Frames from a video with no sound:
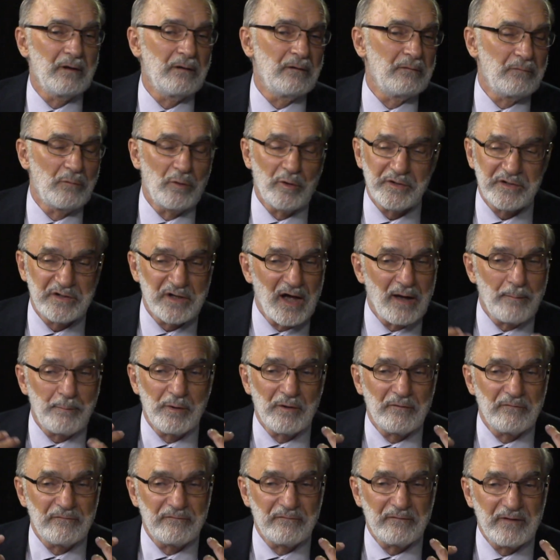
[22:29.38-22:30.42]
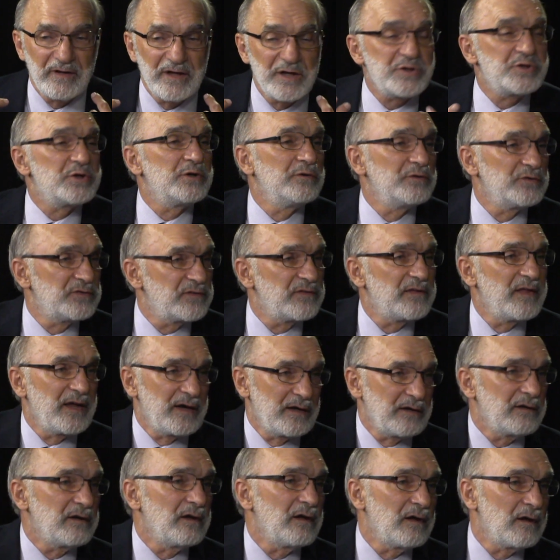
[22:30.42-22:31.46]
on top of issues that
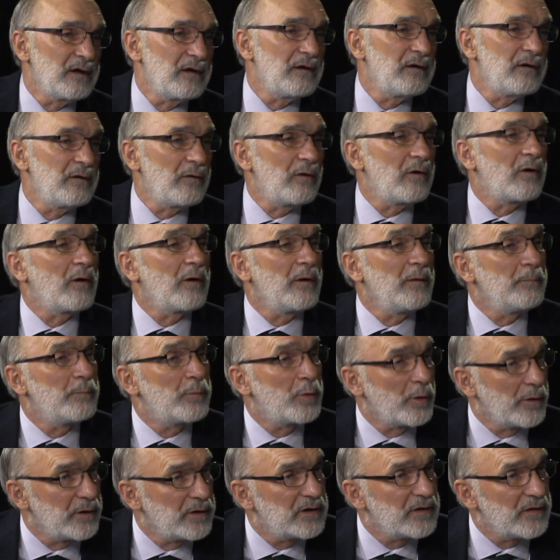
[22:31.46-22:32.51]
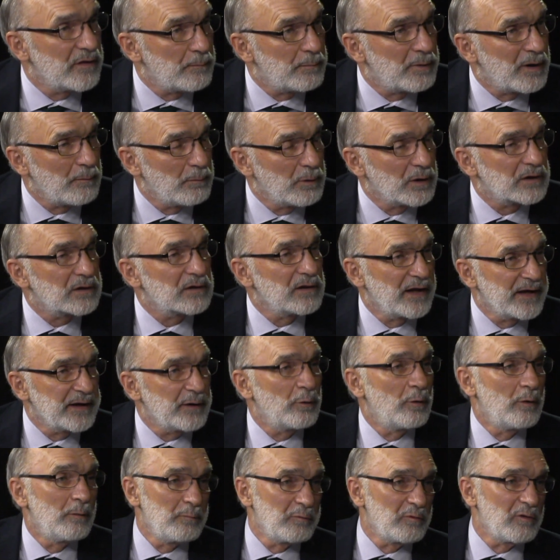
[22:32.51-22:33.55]
are important to the public, like
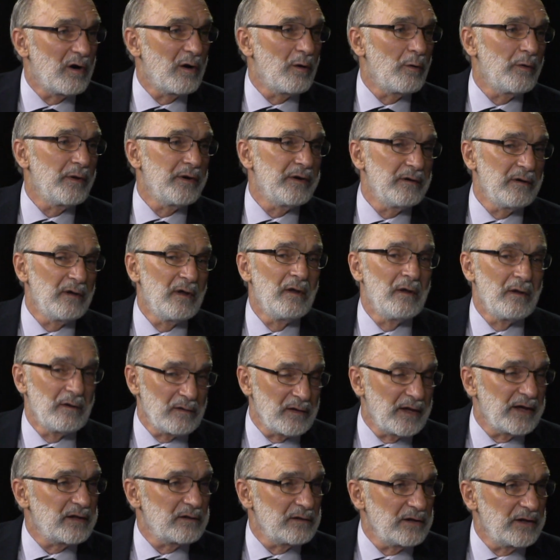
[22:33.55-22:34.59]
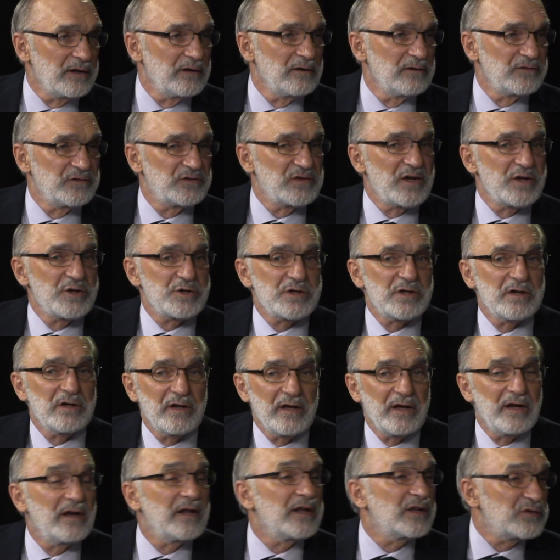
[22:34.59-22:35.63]
home grow and like legalization
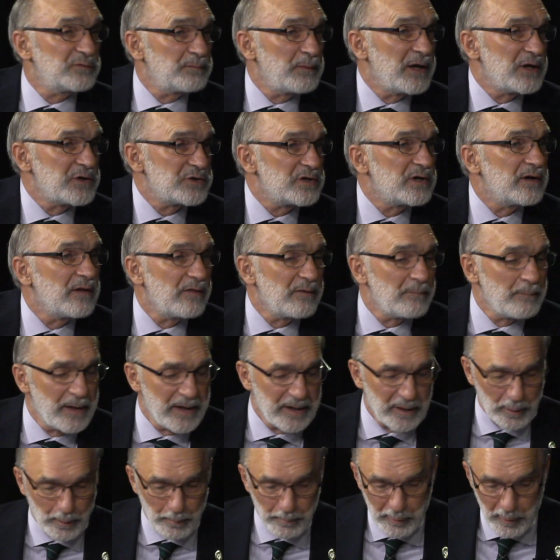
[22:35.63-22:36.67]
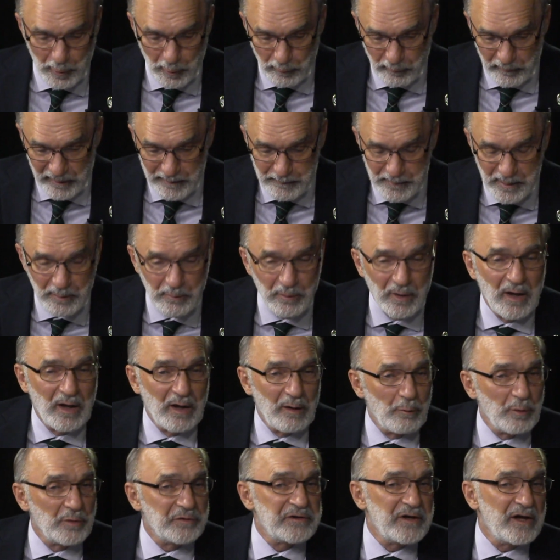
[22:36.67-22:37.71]
and expansion of the medical program. And
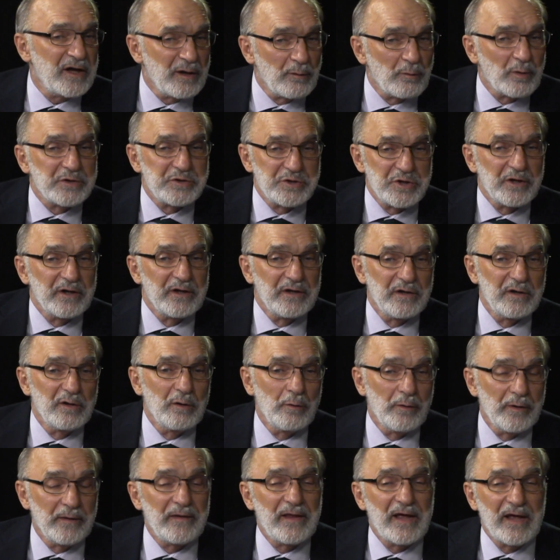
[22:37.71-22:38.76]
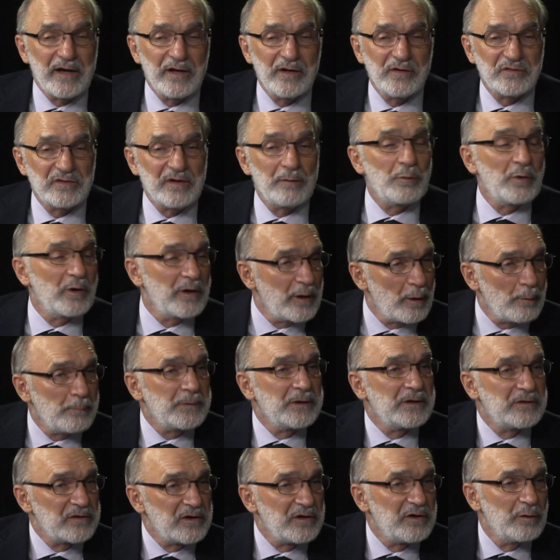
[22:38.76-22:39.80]
we'll tell you what you can do, and that is, and we'll help you
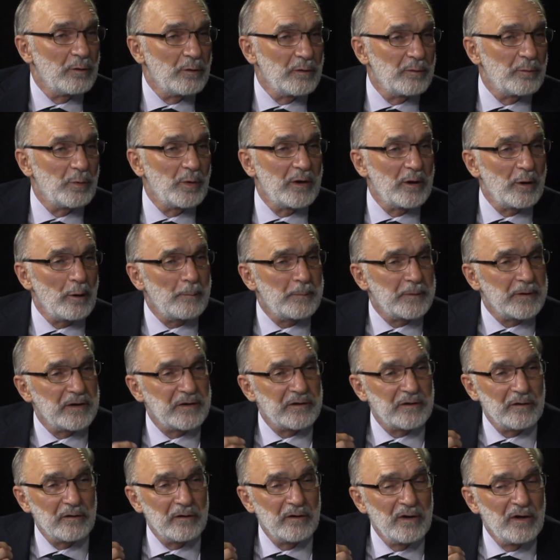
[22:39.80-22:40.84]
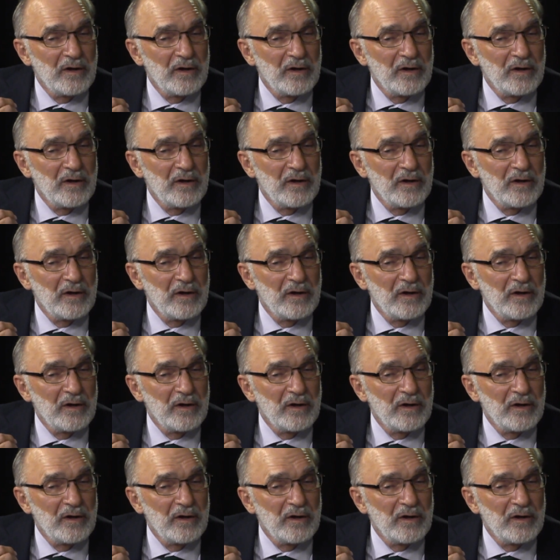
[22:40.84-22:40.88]
to do it. We'll help you to